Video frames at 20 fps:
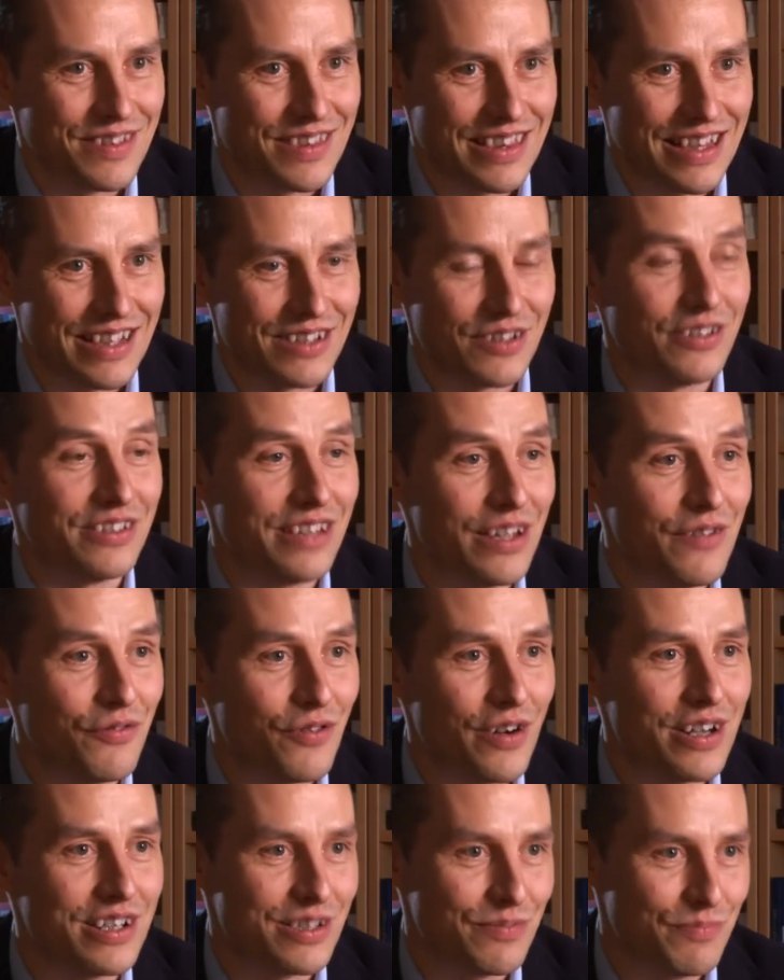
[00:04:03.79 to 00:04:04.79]
There's a
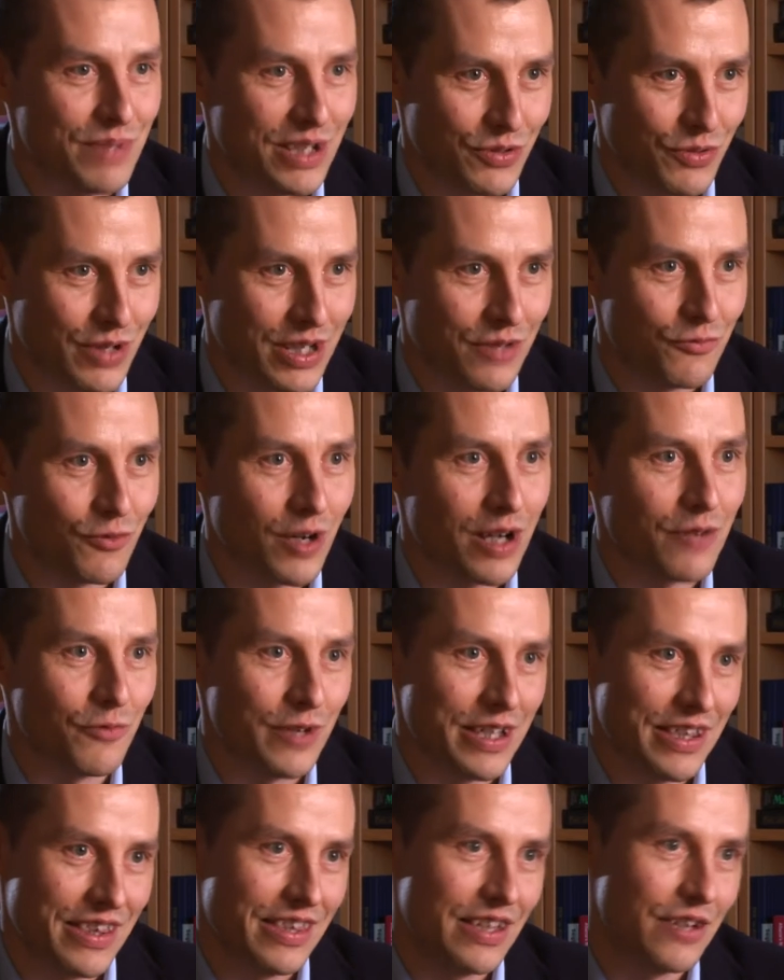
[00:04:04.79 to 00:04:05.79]
difference between what
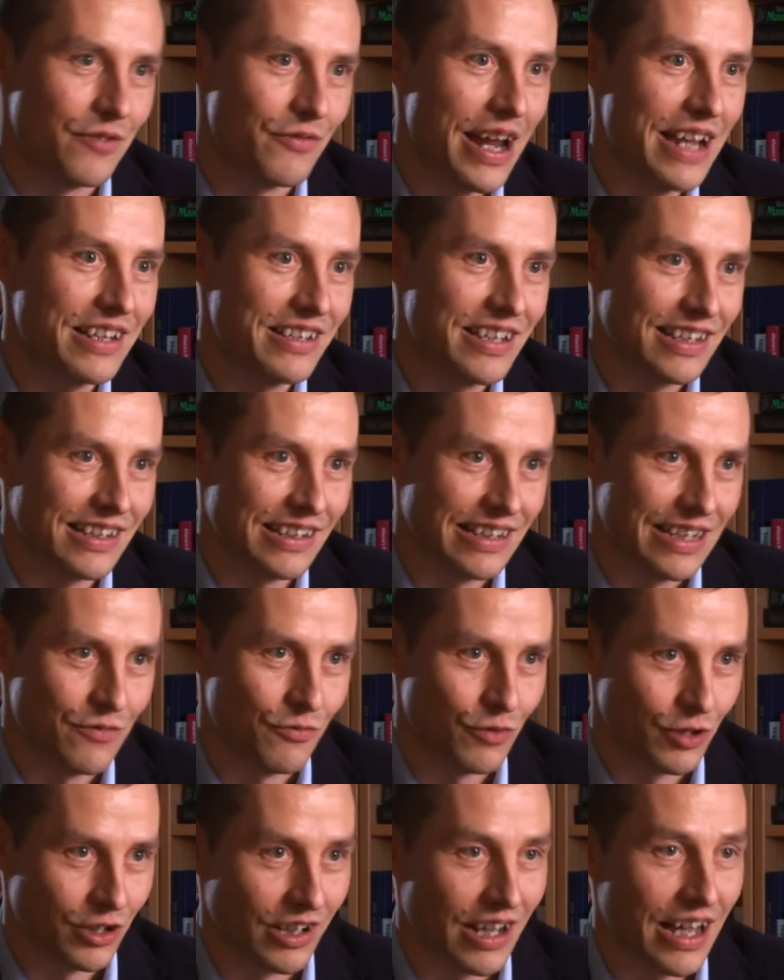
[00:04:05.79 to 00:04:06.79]
we theoretically
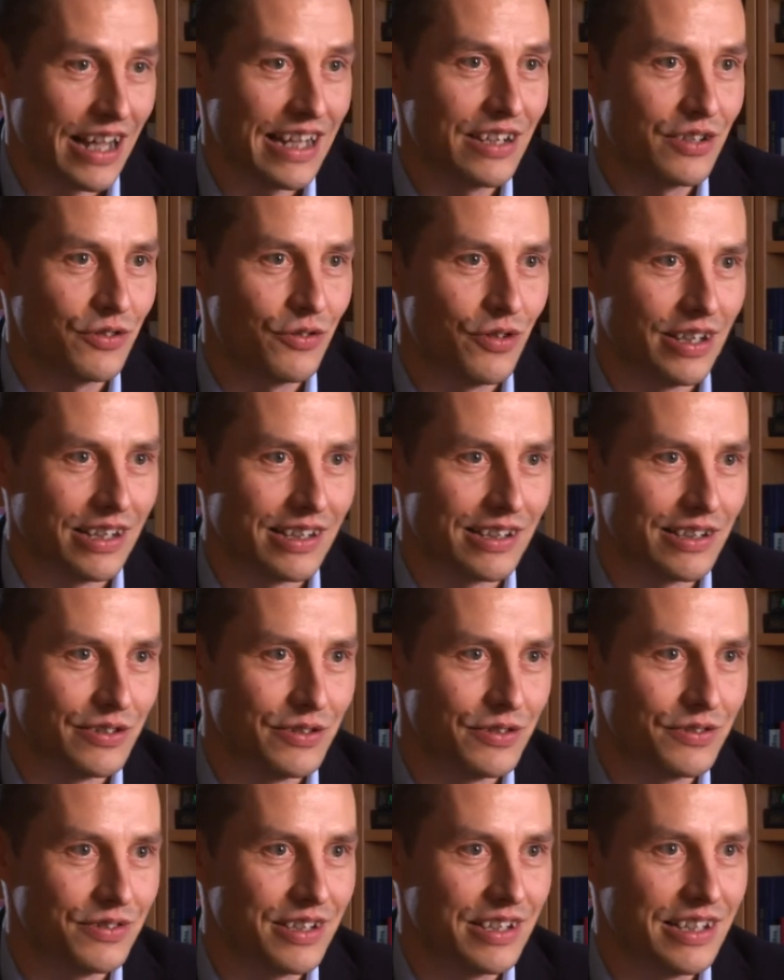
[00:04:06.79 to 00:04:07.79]
would like to
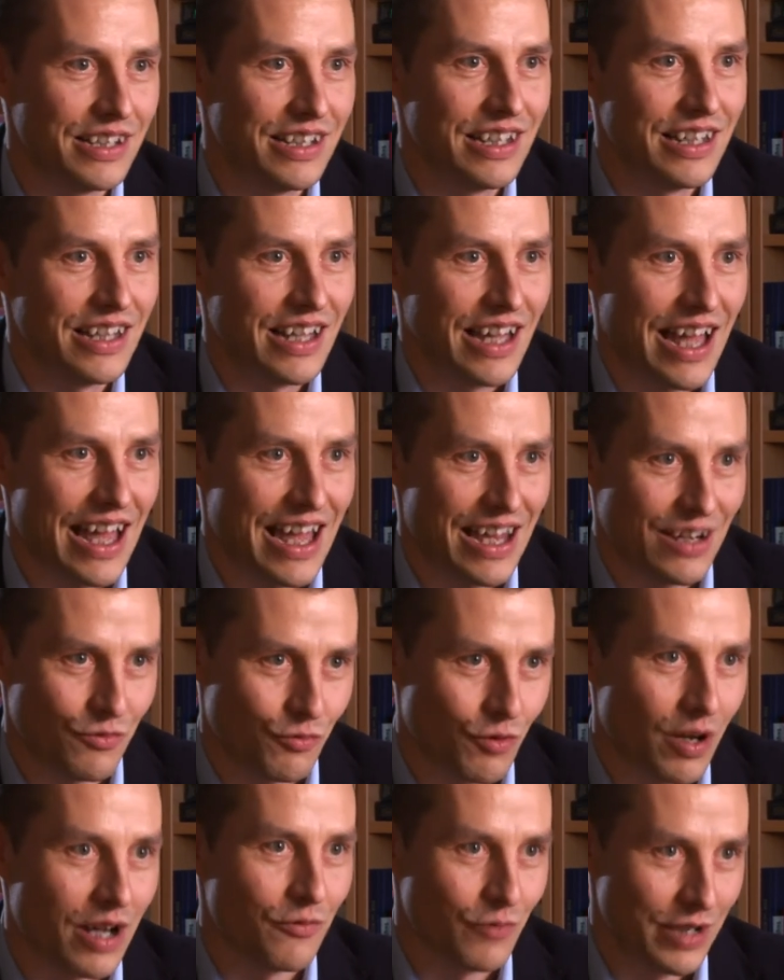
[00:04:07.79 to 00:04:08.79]
include
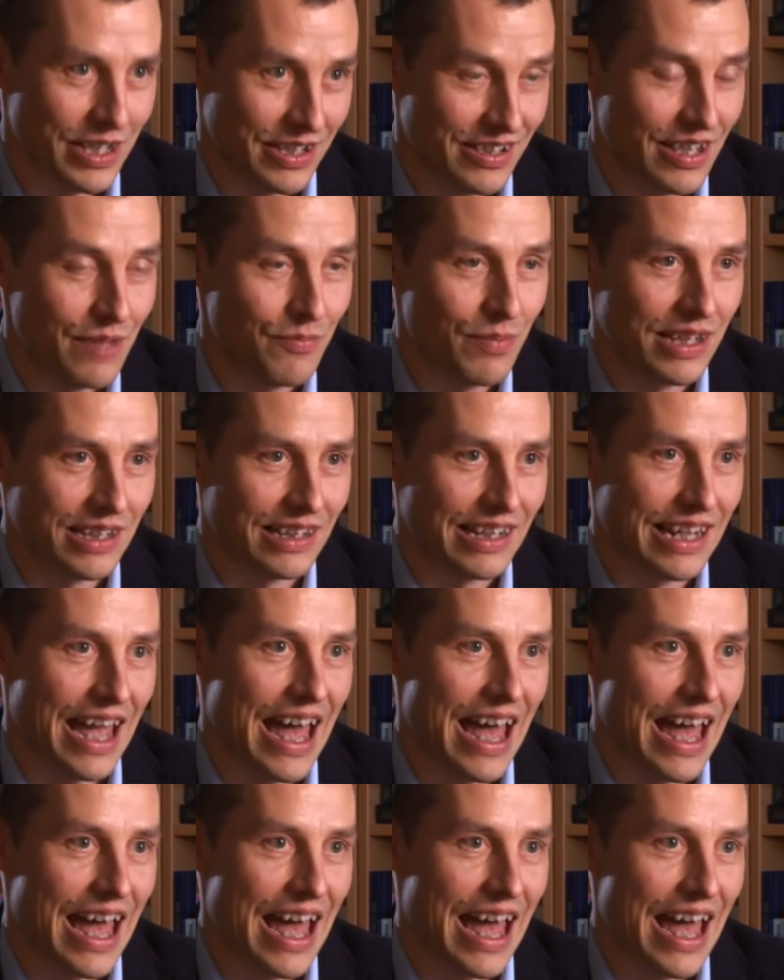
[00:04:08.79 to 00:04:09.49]
and what we typically